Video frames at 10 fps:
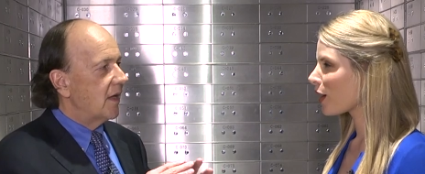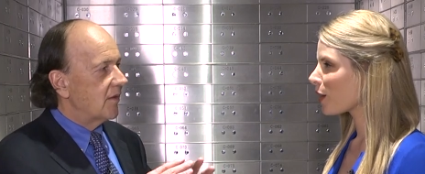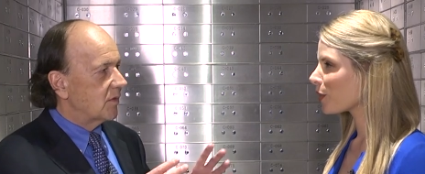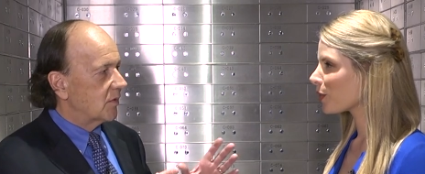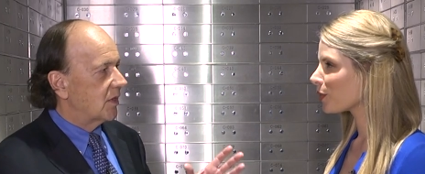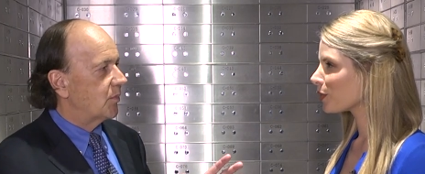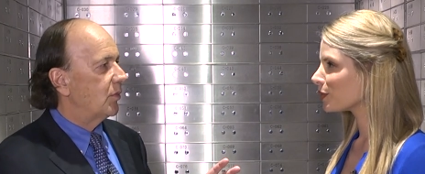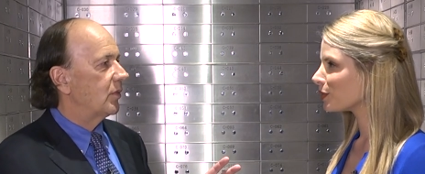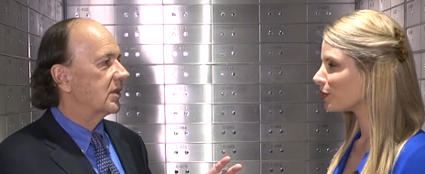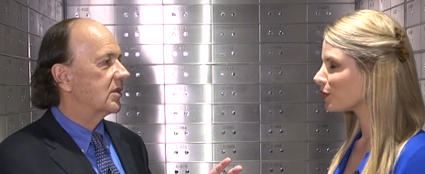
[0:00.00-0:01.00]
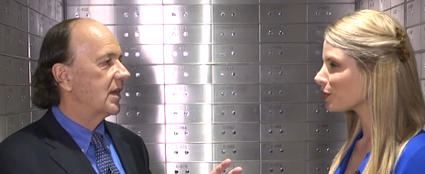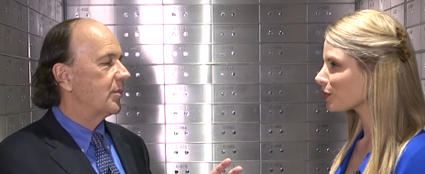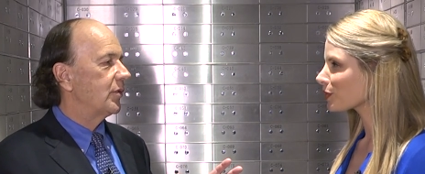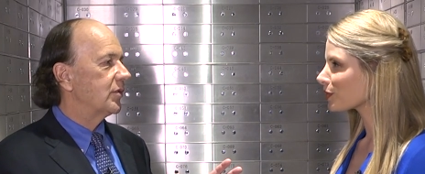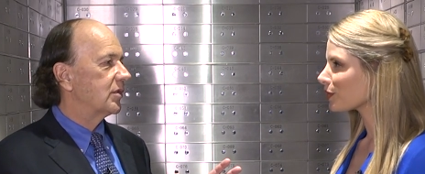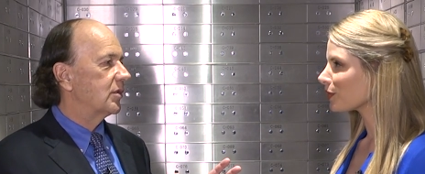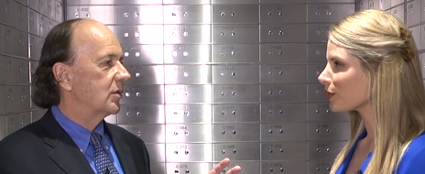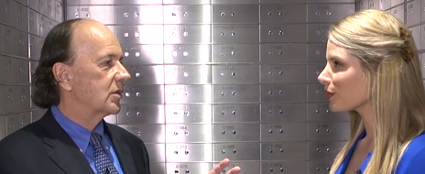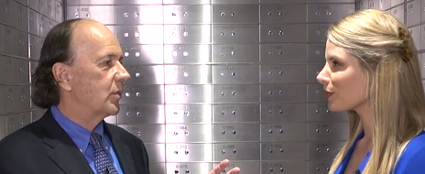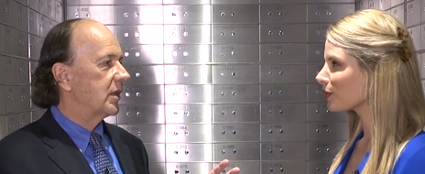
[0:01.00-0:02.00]
Speaker 1: But I have some simple examples
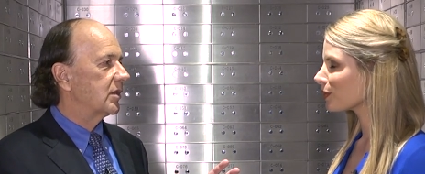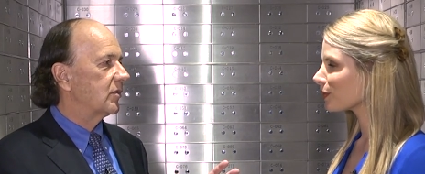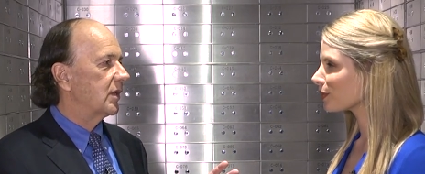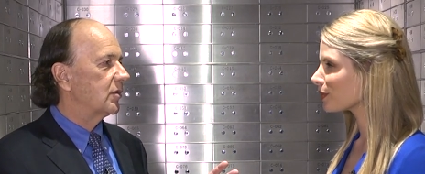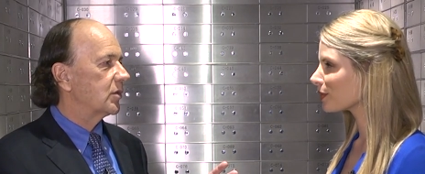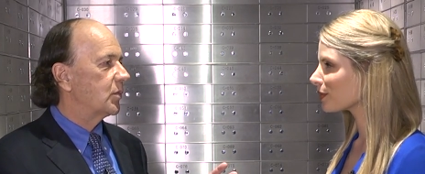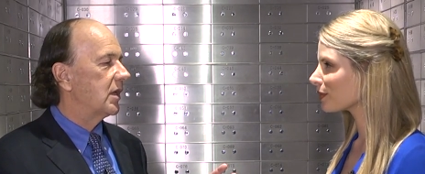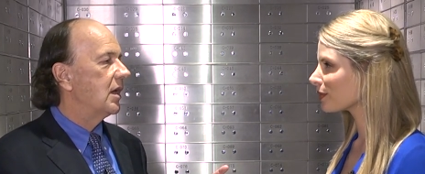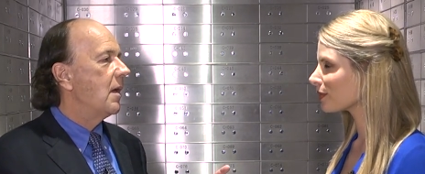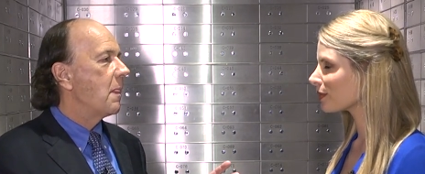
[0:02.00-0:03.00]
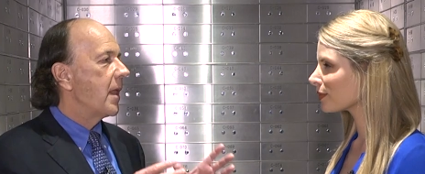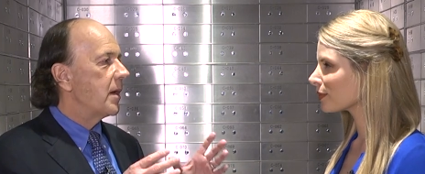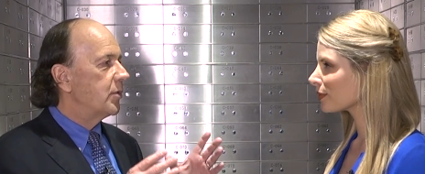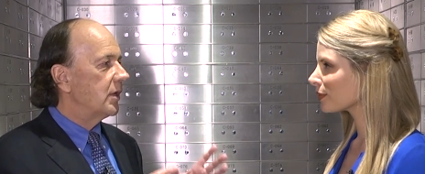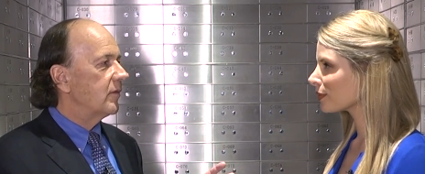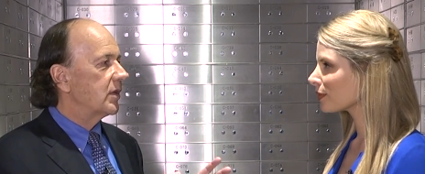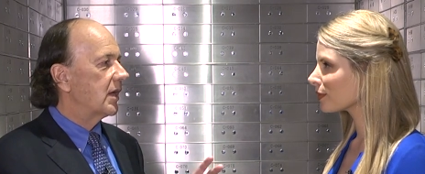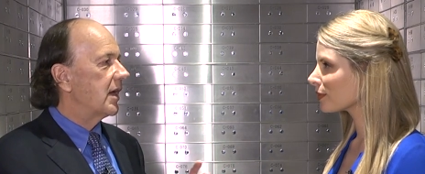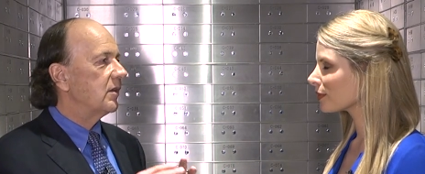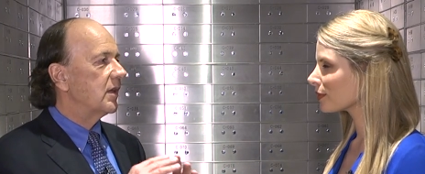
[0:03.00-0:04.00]
to explain it to readers. But I put
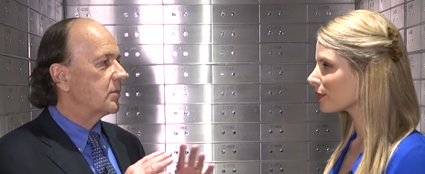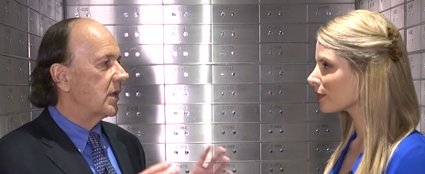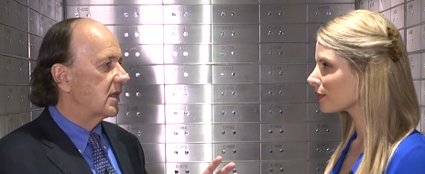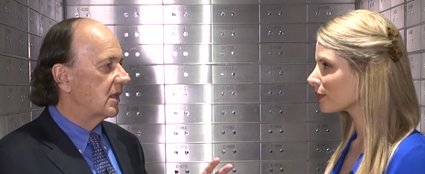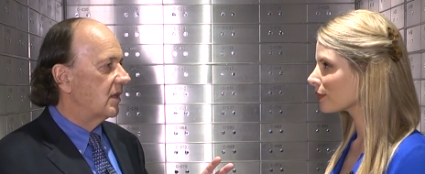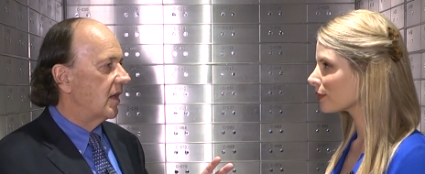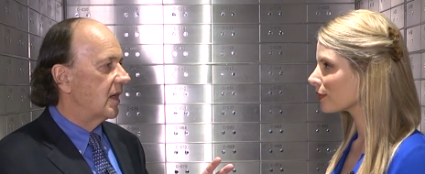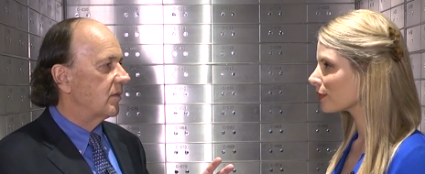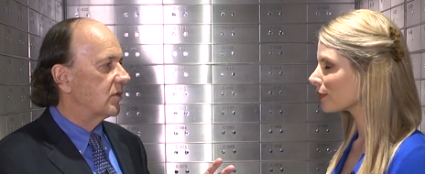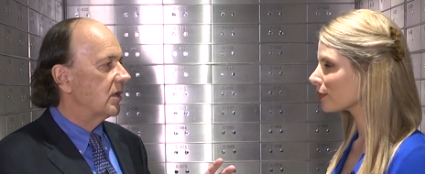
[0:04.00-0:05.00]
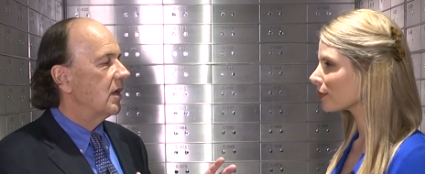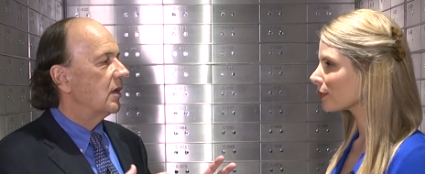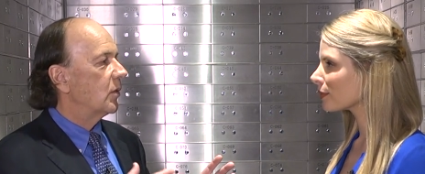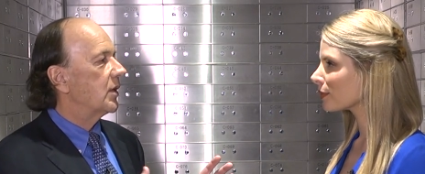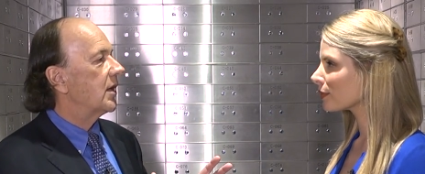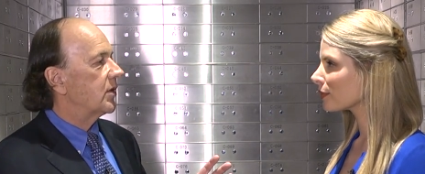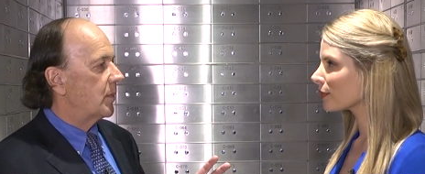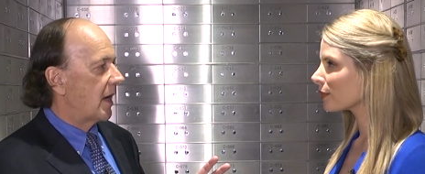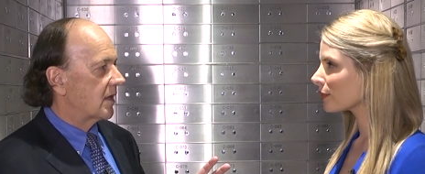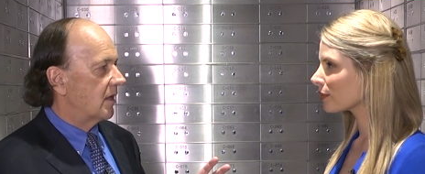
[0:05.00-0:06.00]
everything. I don't like making claims without the
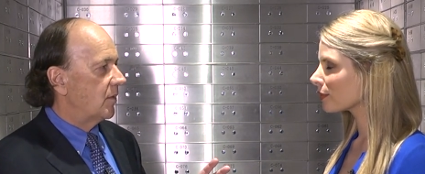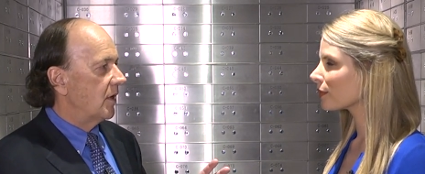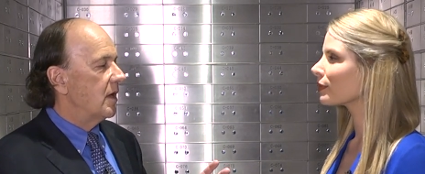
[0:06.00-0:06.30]
backup.